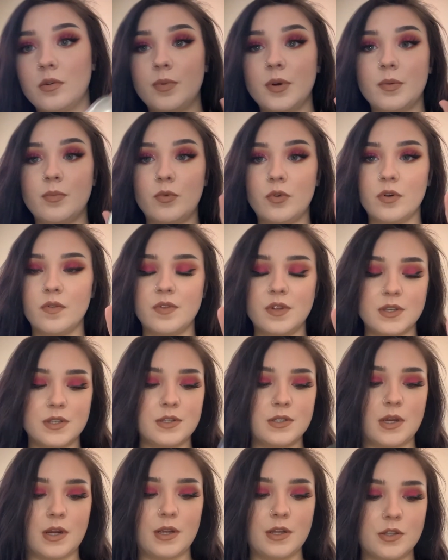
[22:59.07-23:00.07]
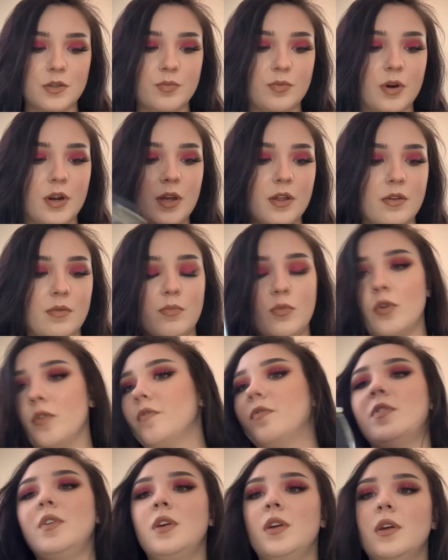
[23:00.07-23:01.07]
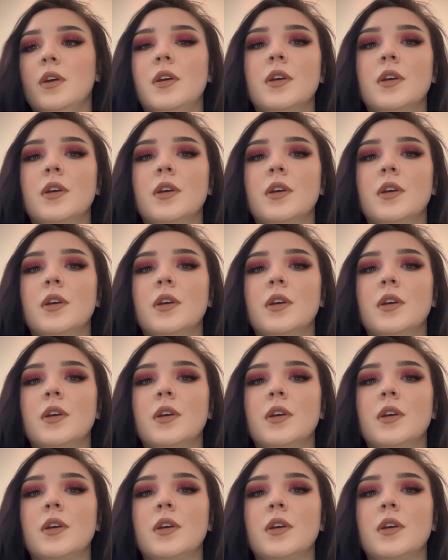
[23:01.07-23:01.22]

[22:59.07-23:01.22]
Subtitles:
bit more of the setting spray, the Morphe